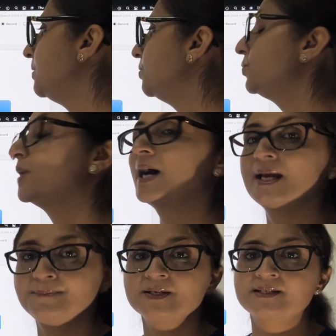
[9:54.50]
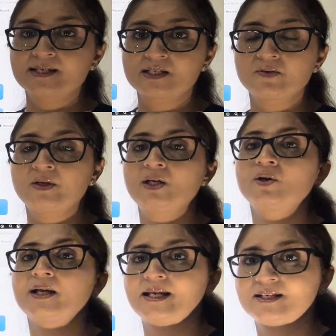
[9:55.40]
due to hypersensitivity
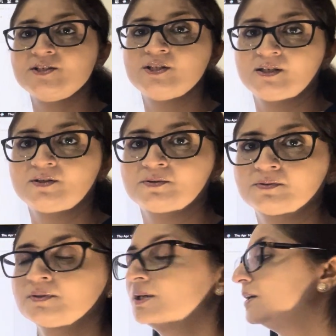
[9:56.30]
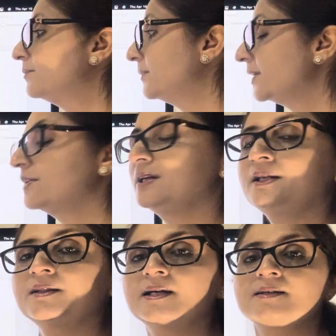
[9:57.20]
or allergy to
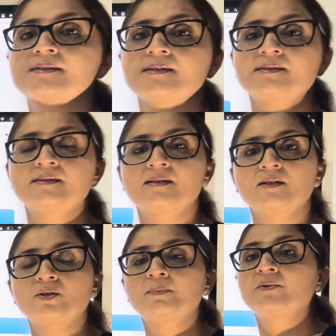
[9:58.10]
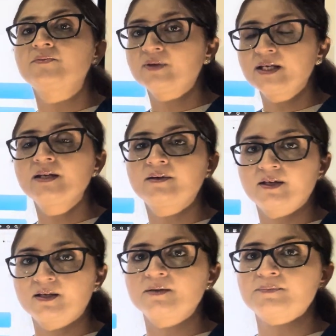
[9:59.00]
mercury that is considered to be very
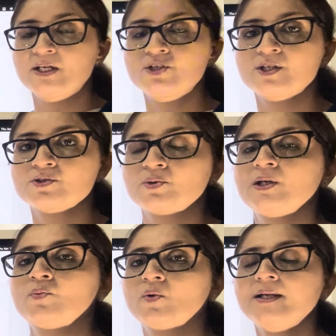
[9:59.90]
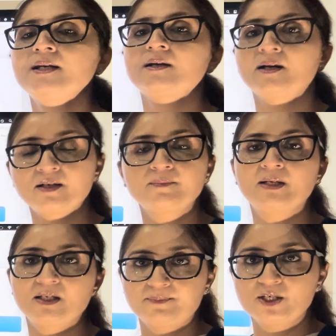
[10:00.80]
rare in patients. Only 1 in 100
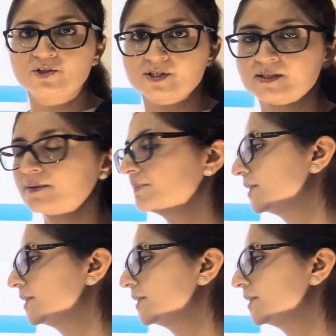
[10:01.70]
million patients have